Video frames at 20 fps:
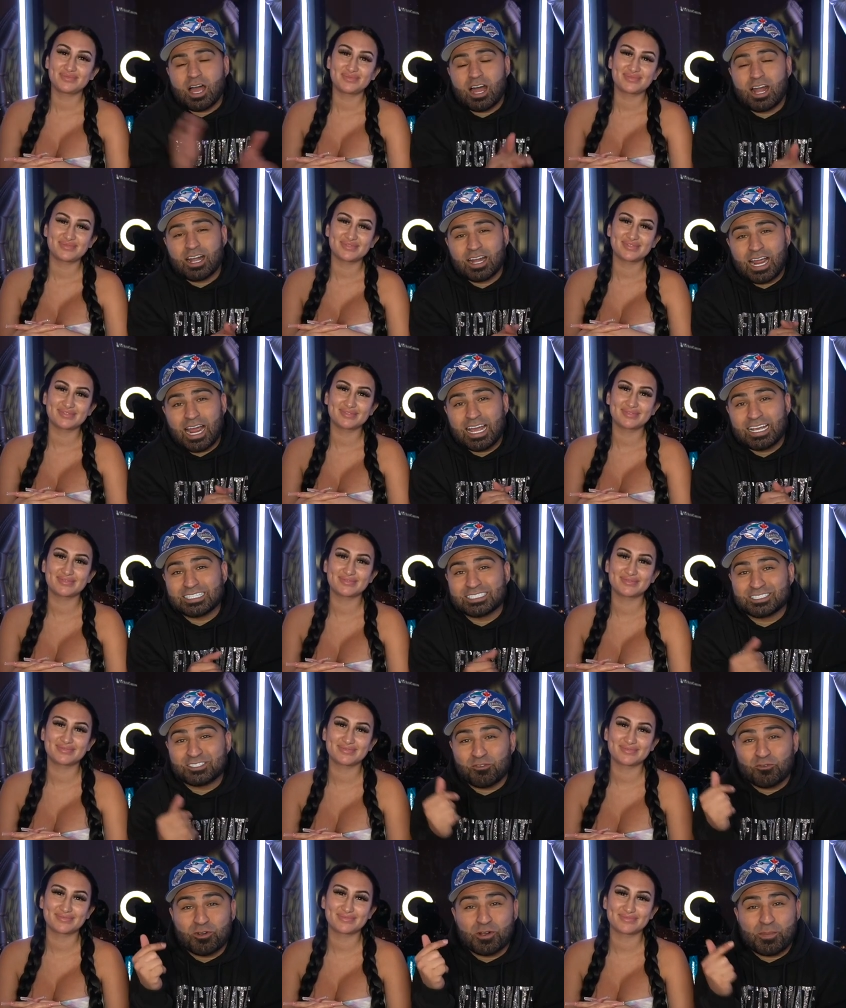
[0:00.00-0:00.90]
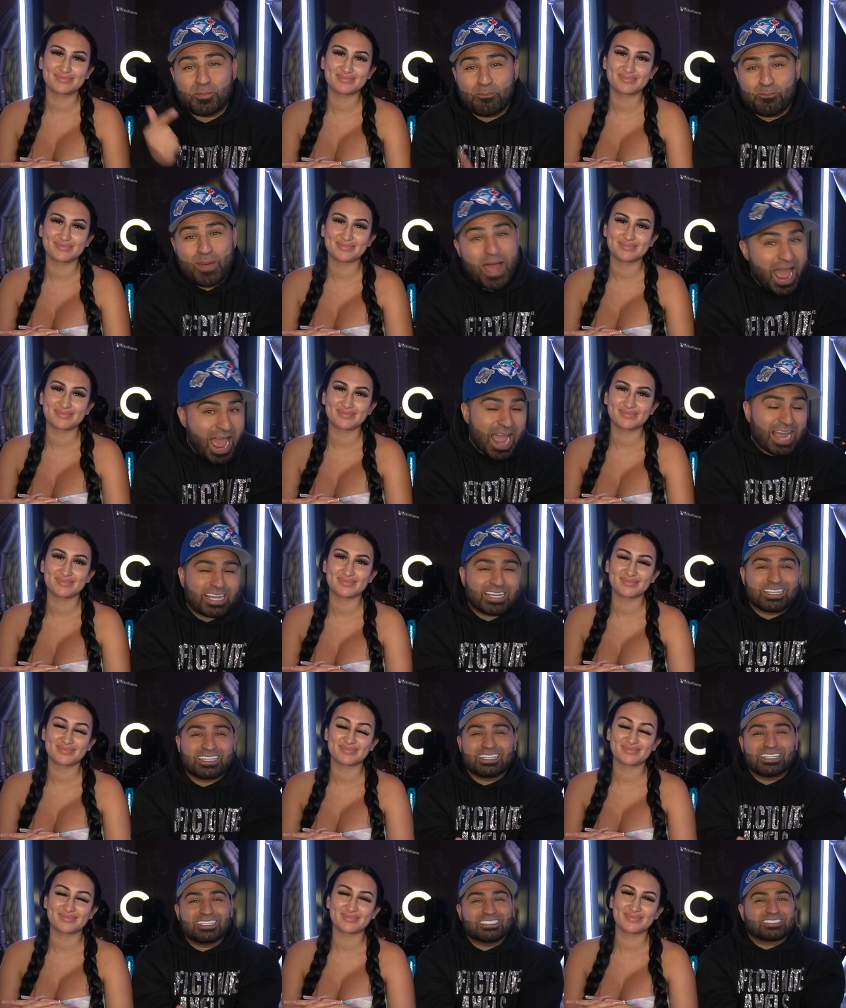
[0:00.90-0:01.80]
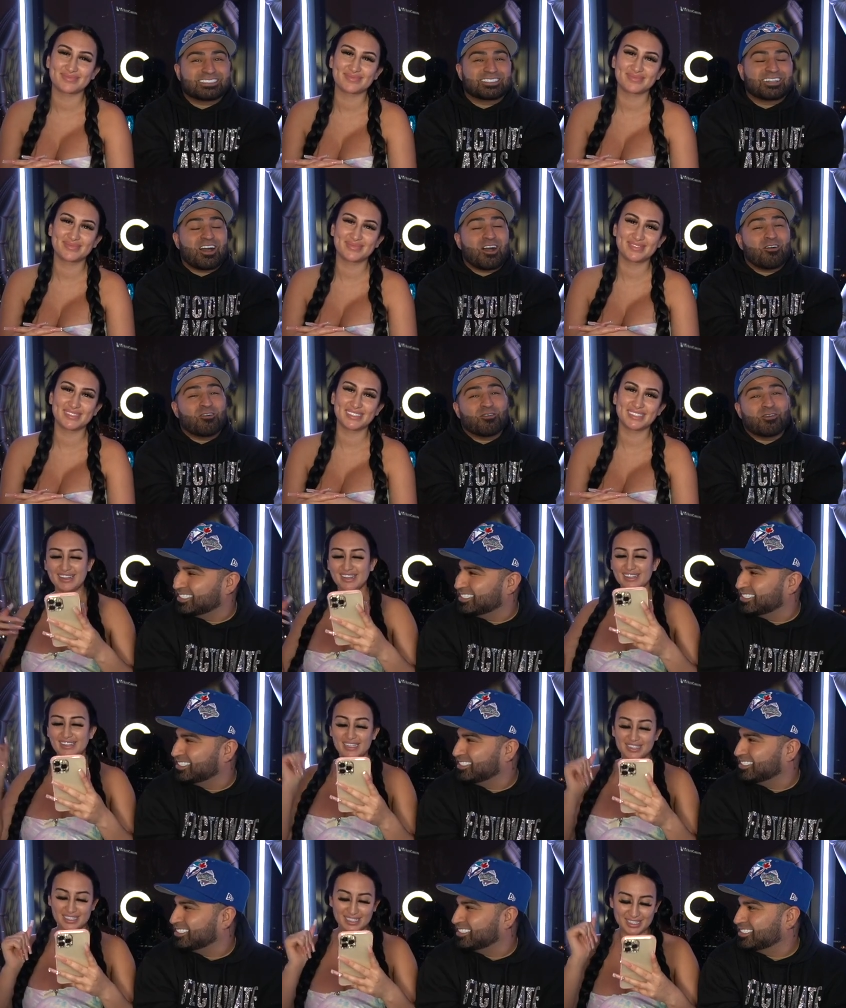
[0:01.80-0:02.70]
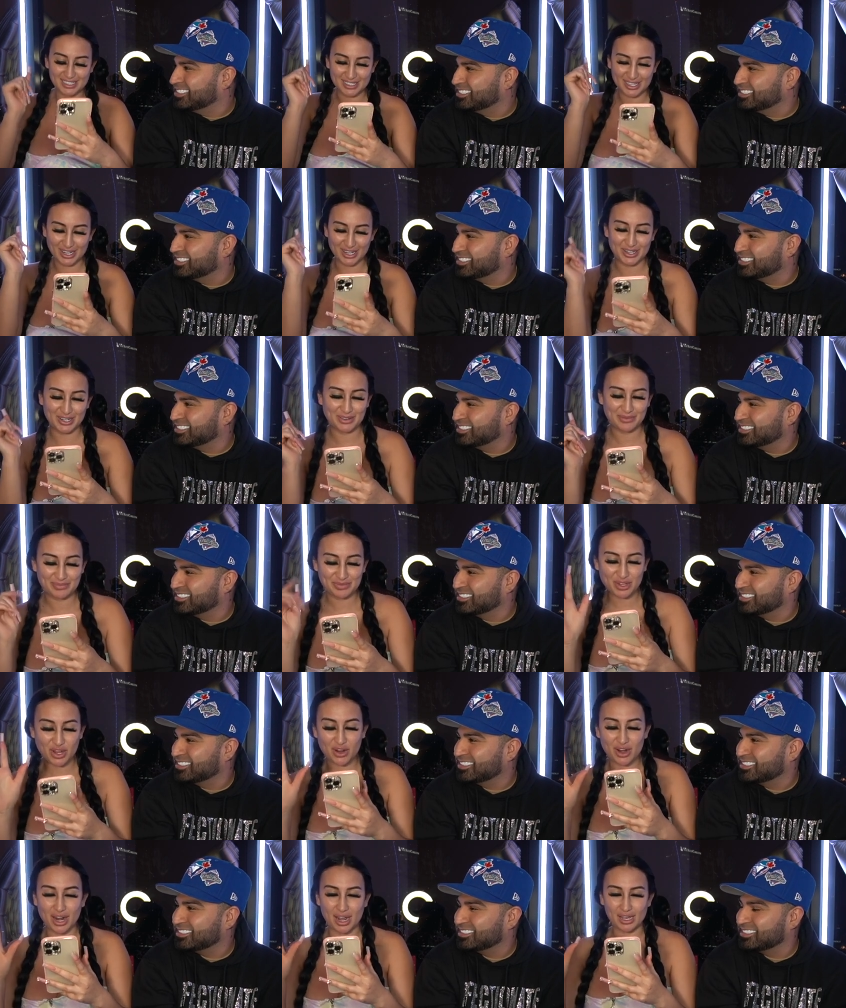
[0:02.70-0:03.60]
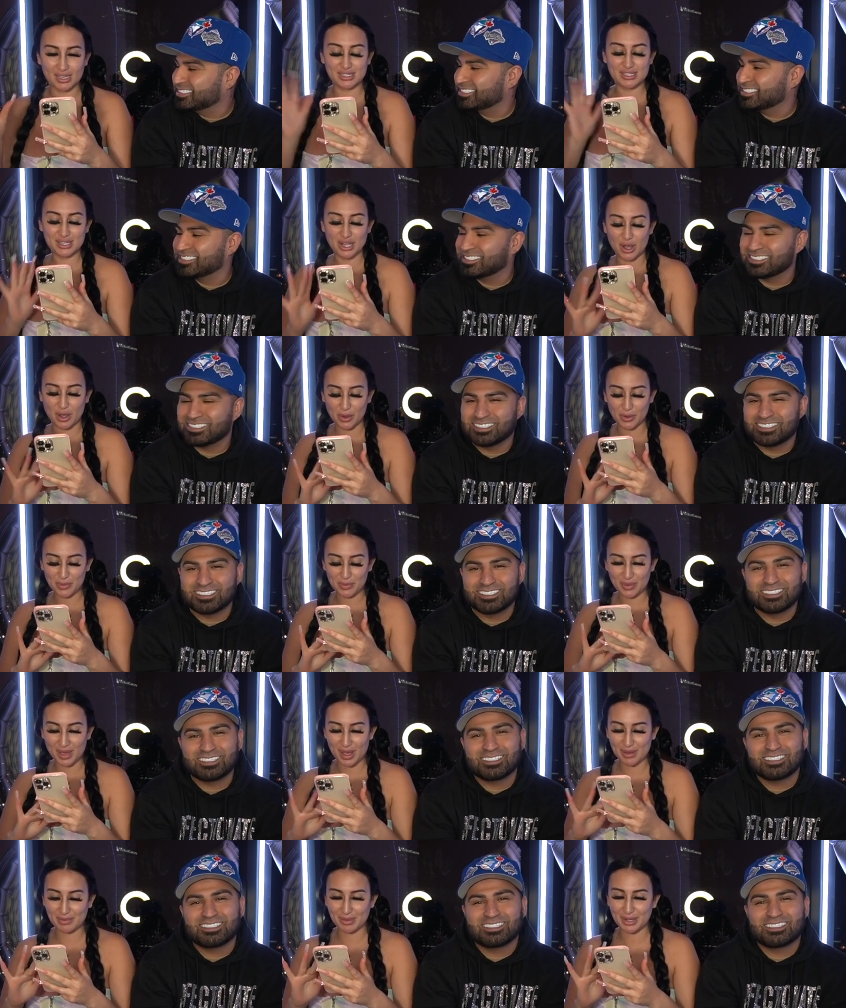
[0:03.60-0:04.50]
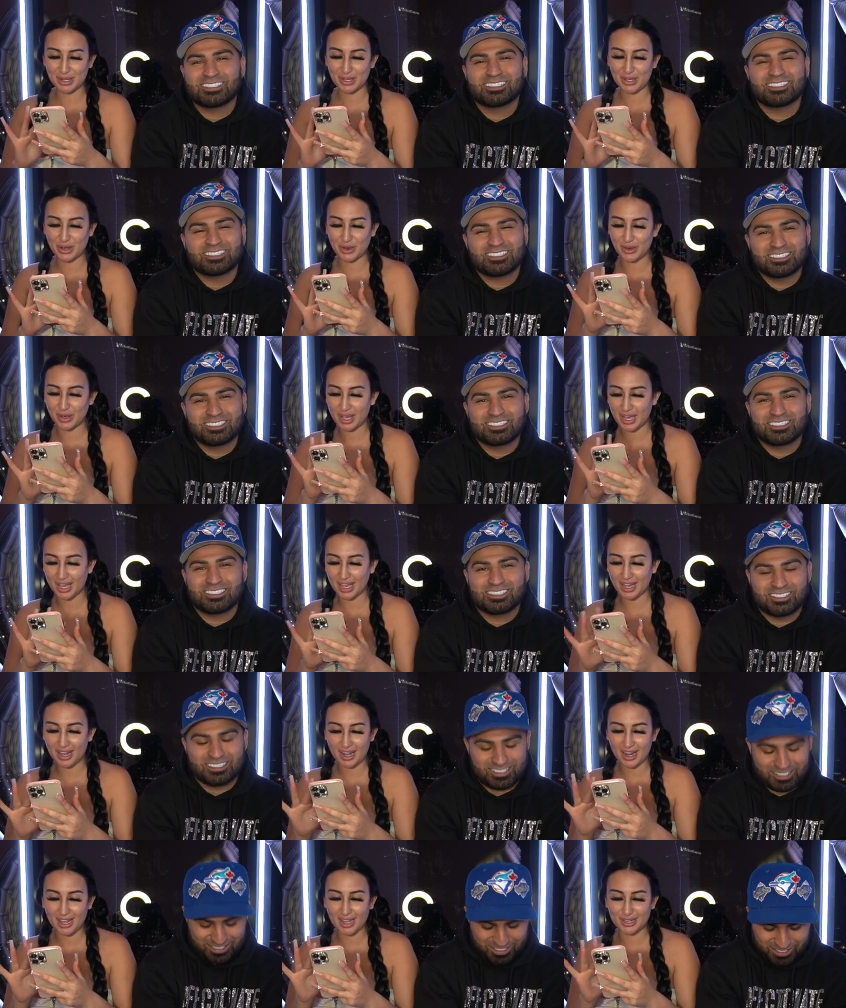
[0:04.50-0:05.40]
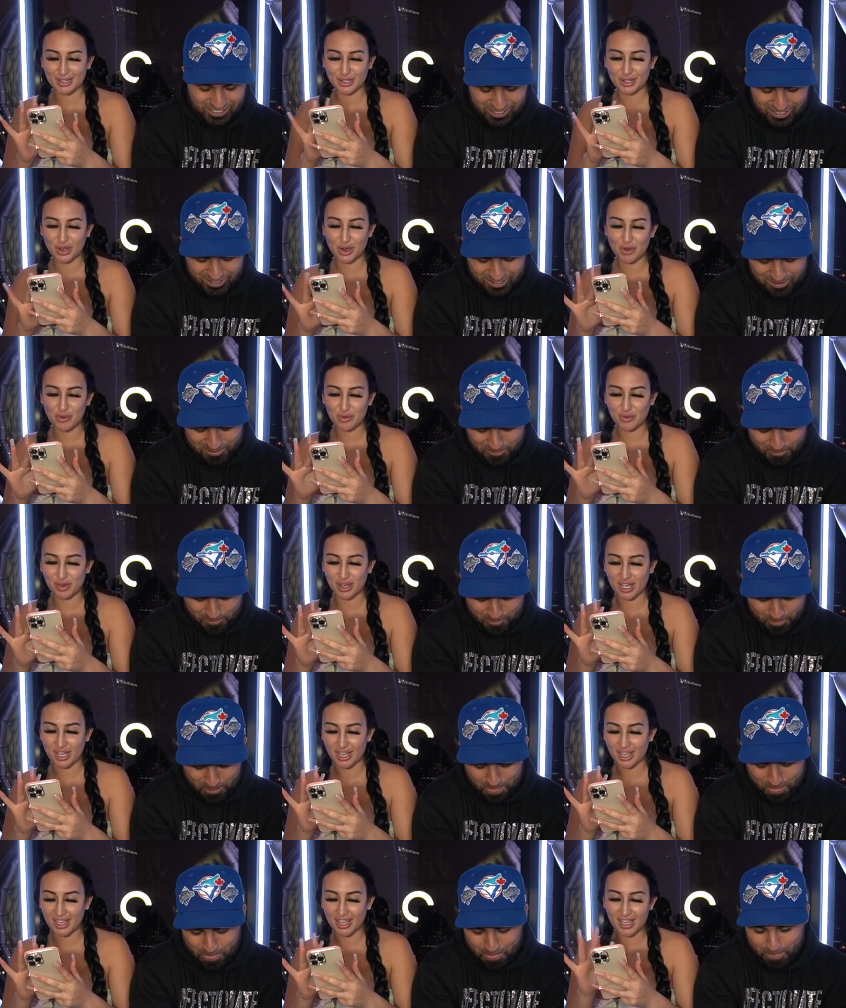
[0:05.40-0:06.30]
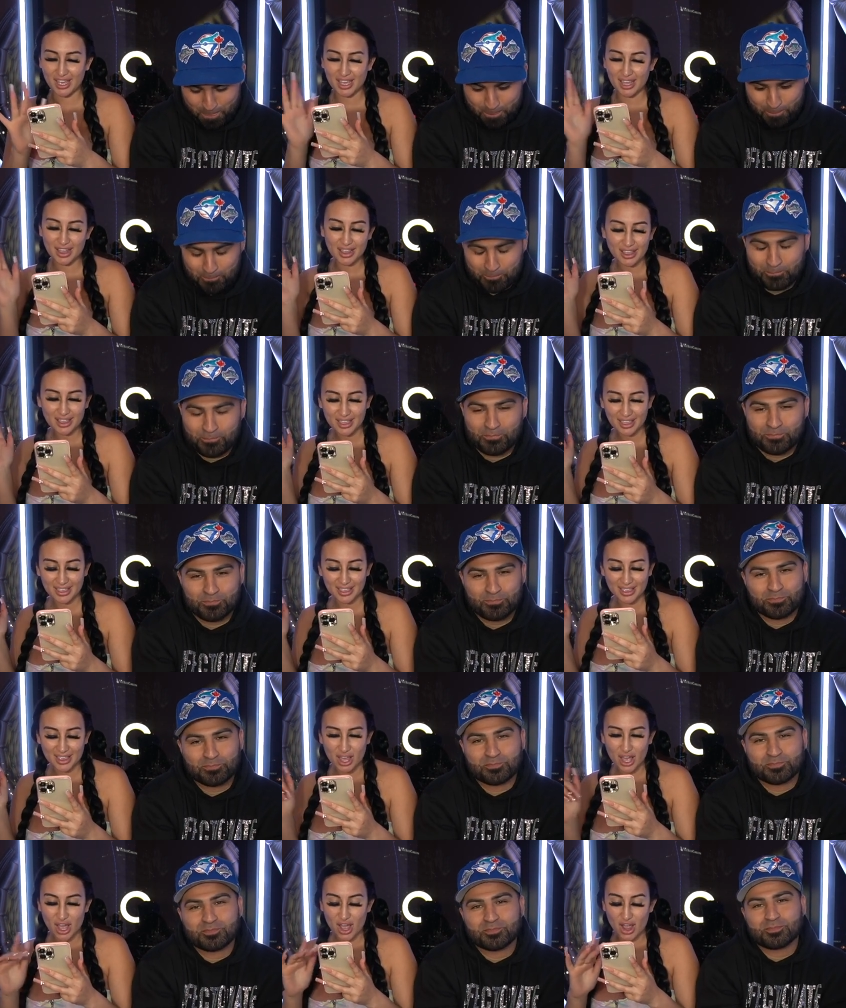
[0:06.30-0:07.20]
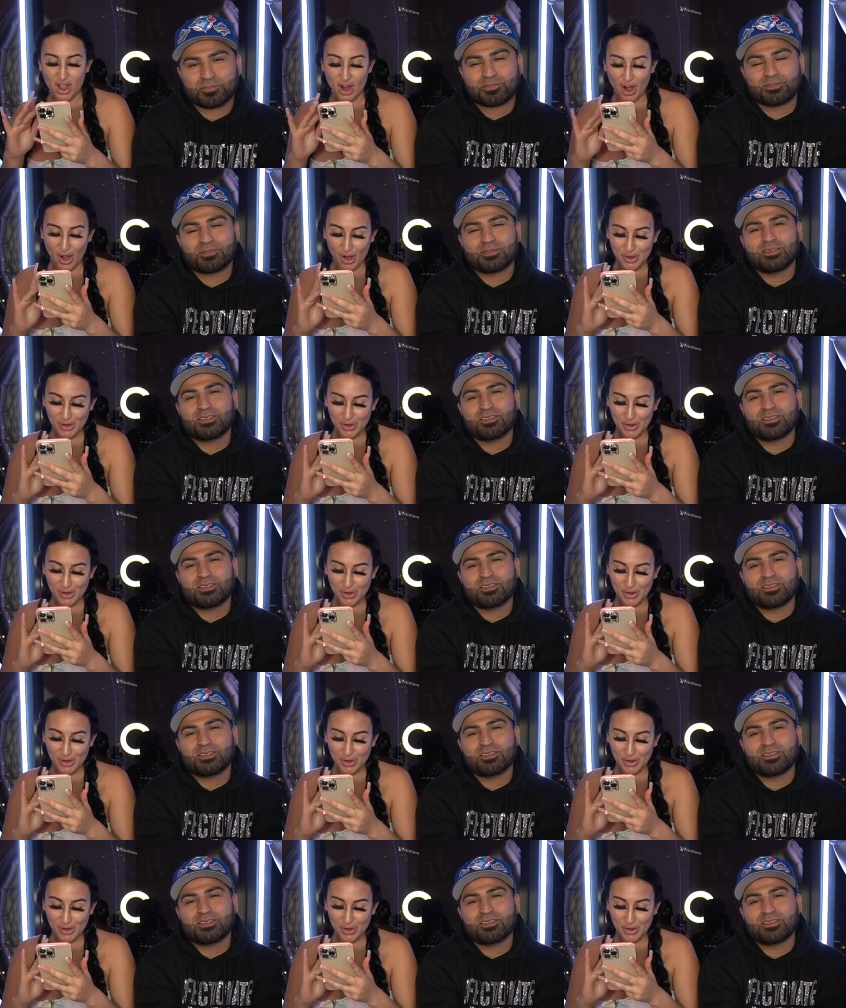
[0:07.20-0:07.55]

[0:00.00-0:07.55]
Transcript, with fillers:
Speaker 1: Alright guys, so we're back.
Speaker 2: Let's go. Let's get started. Alright, so I'm gonna go ahead and go with, are